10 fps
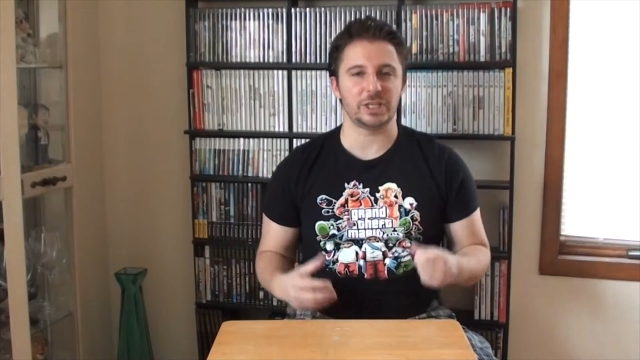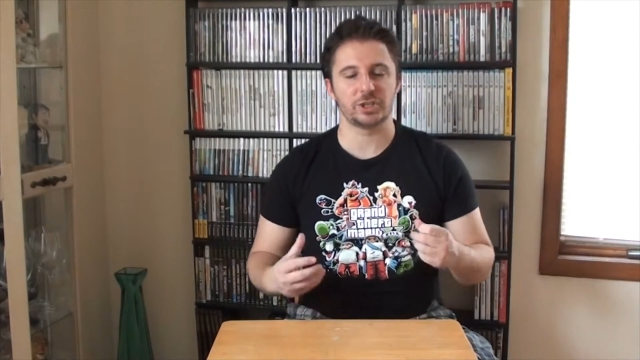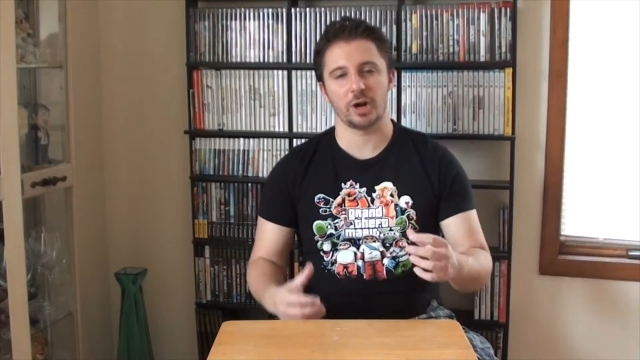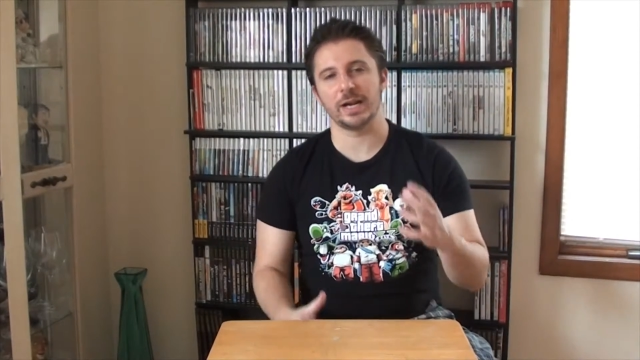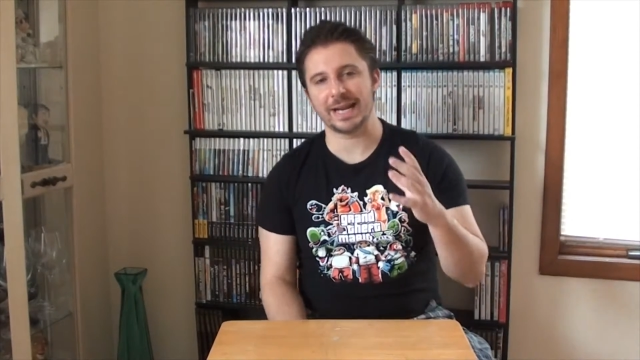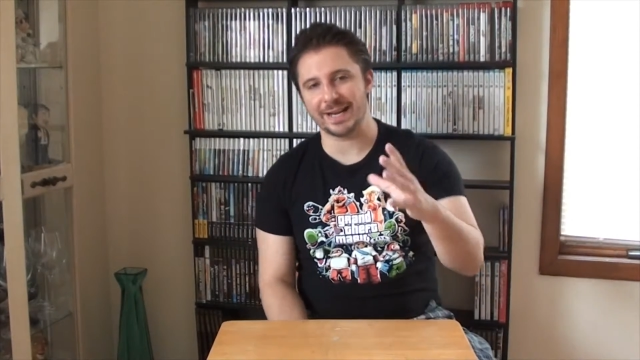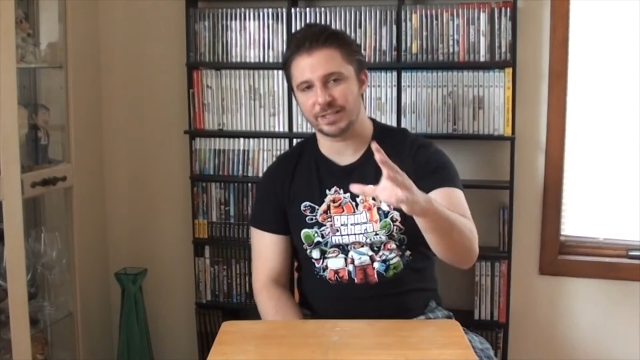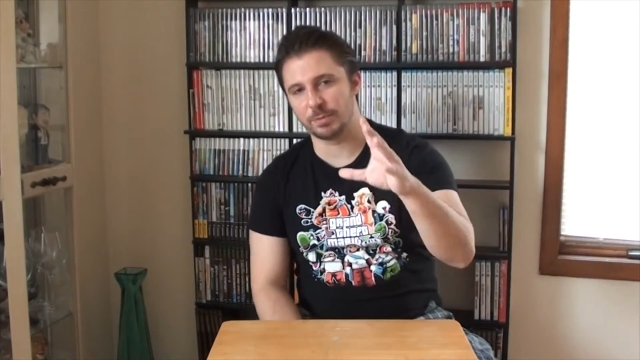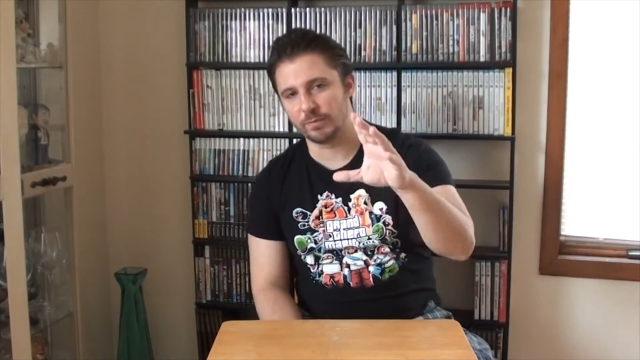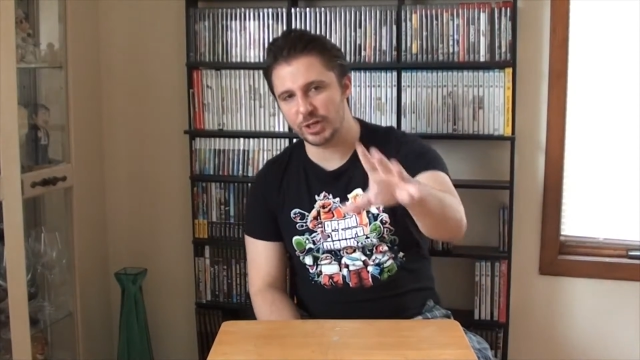started getting
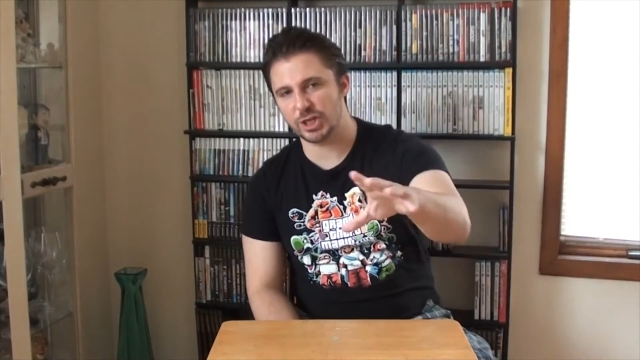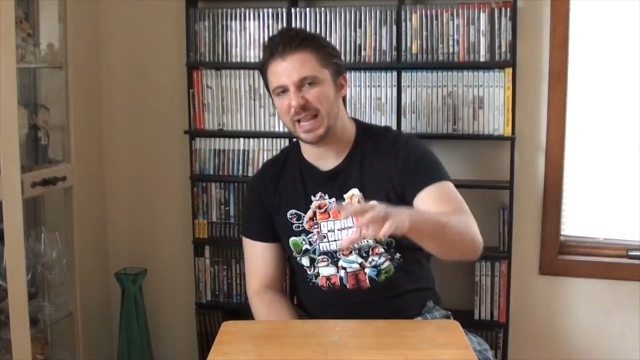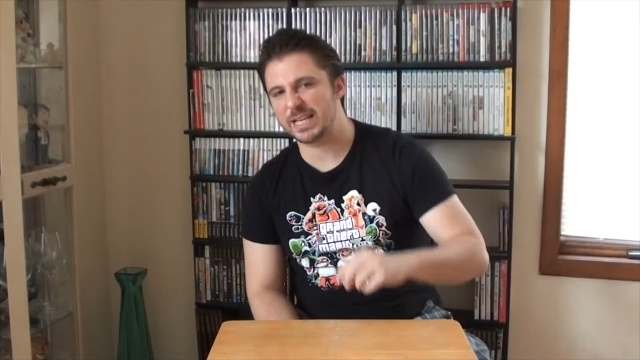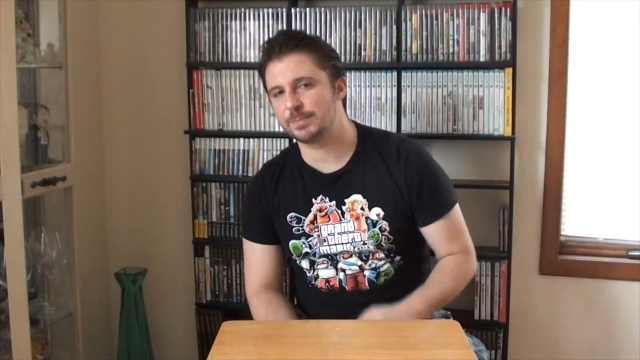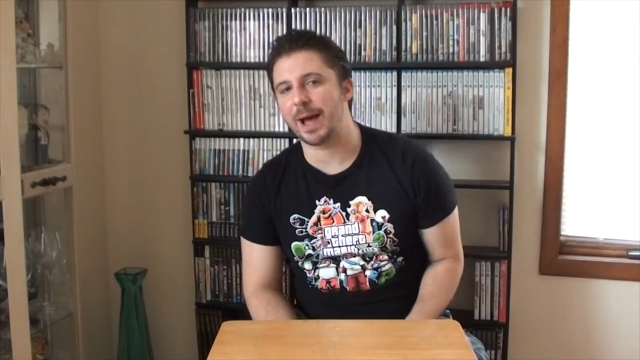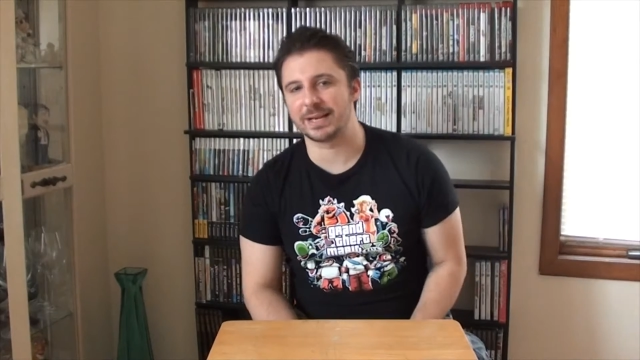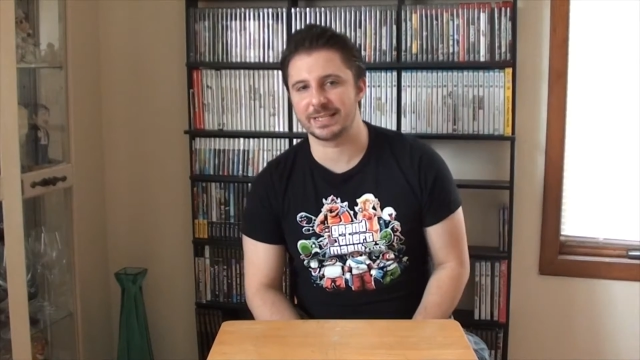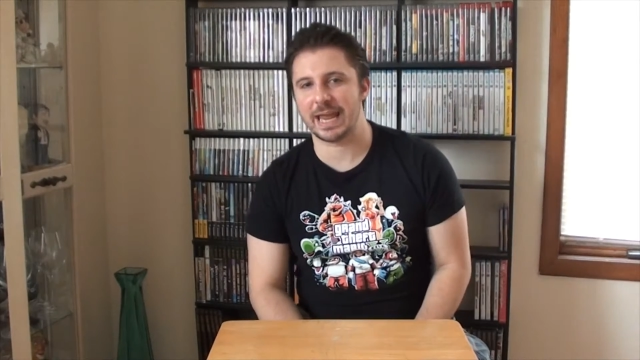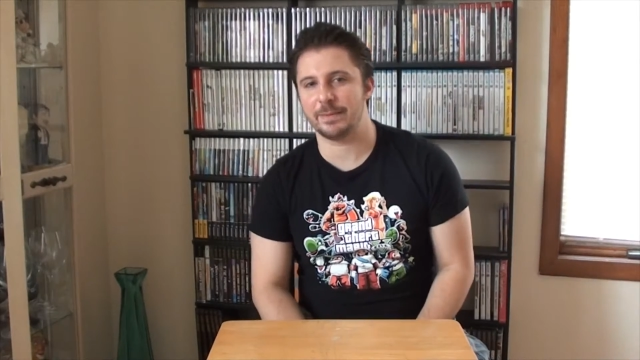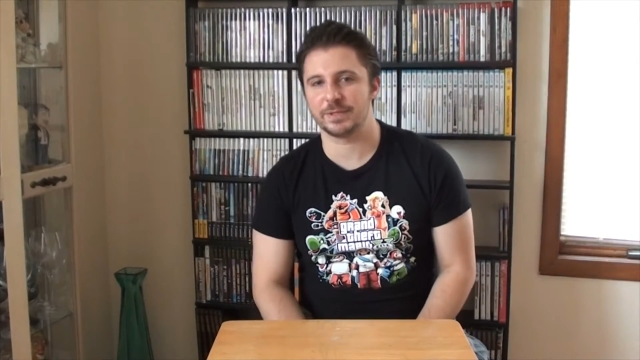some original
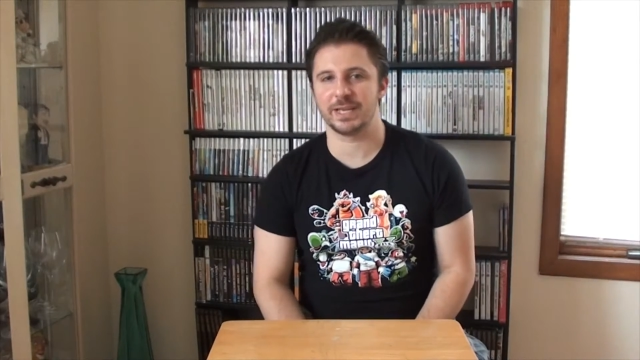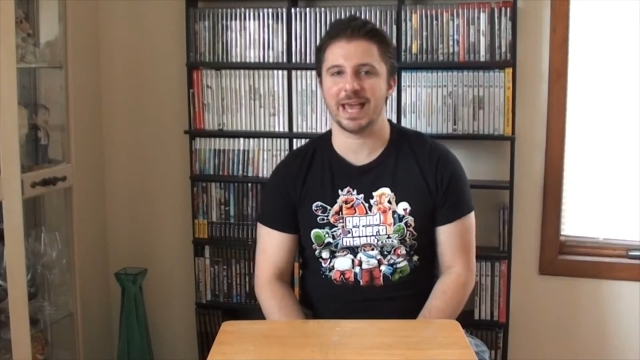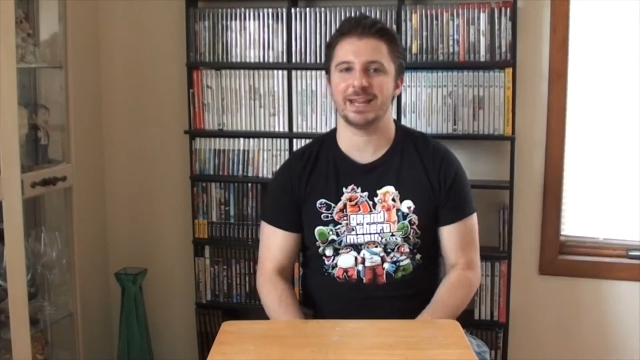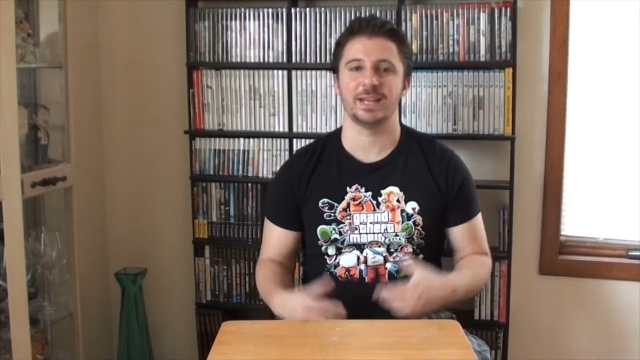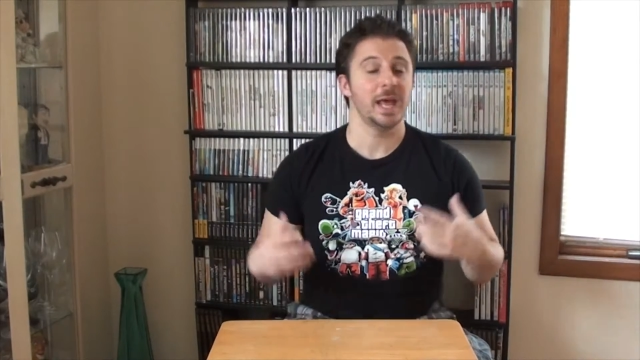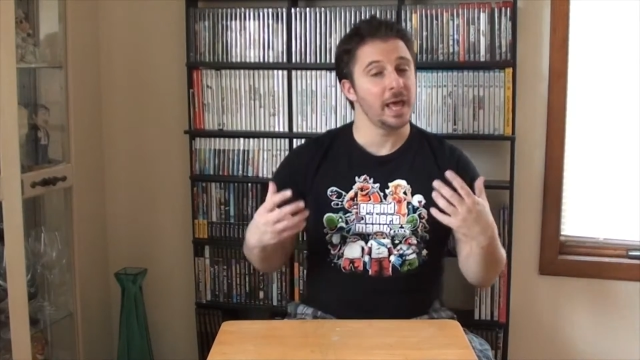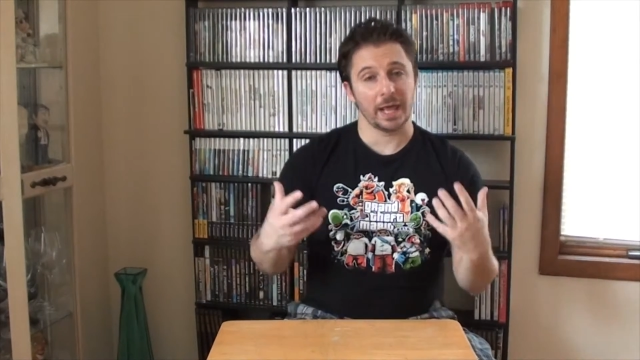Xbox games again,